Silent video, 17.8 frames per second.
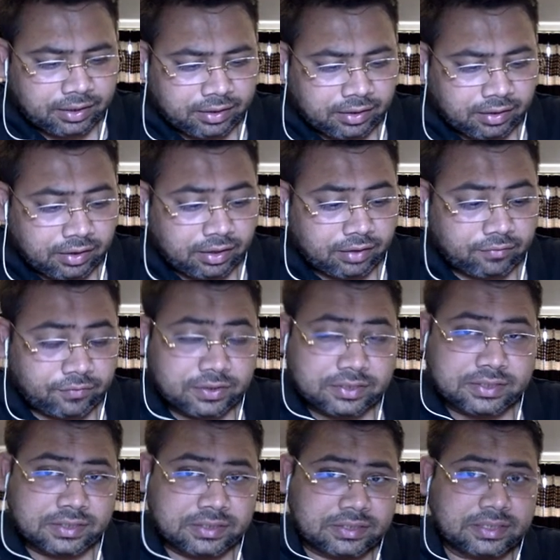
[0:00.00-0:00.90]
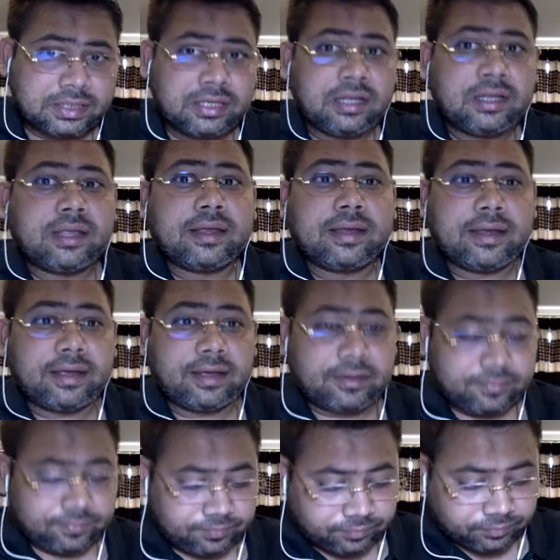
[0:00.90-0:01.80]
versus AR.
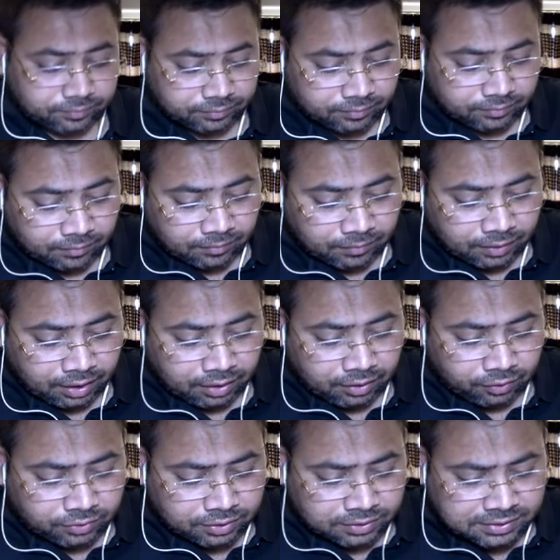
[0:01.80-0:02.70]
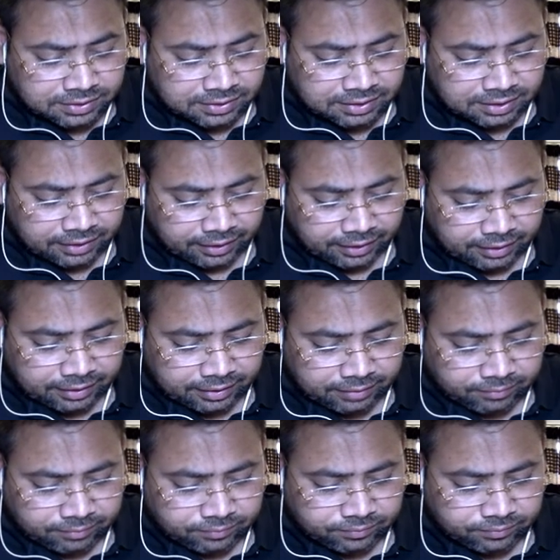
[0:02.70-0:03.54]
Now this is the rectum,